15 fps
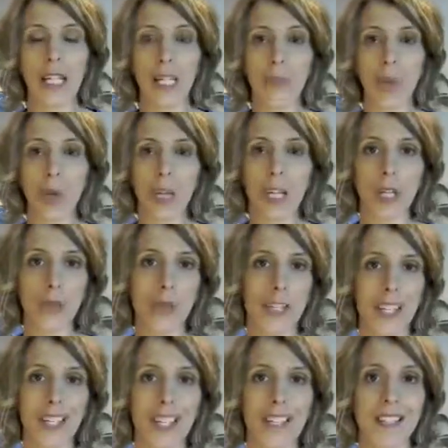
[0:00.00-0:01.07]
in working with the
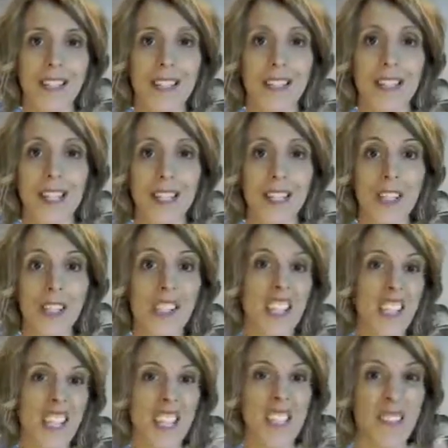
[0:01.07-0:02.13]
senses is the
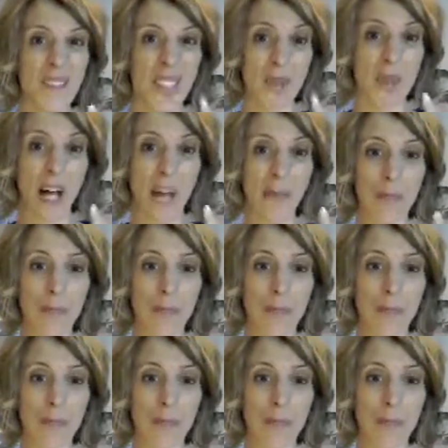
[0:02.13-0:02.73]
sense of smell,